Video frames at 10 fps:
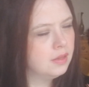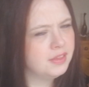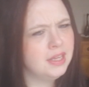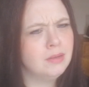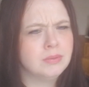
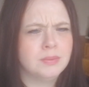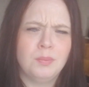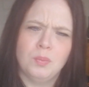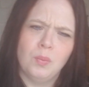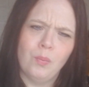think it was
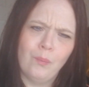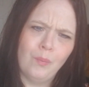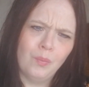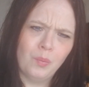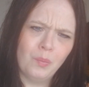
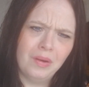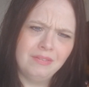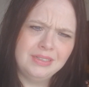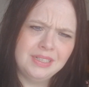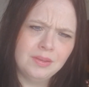
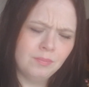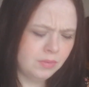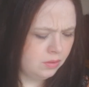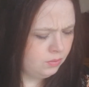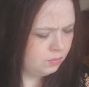where he did the
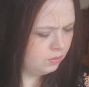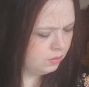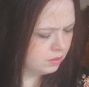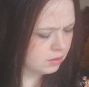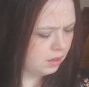
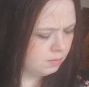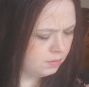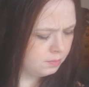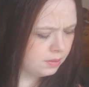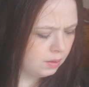moonwalk. I can't
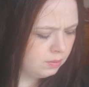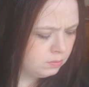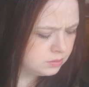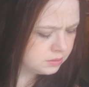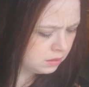remember now. It
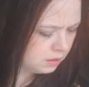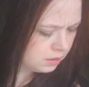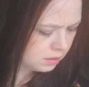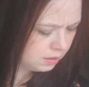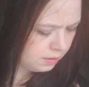was like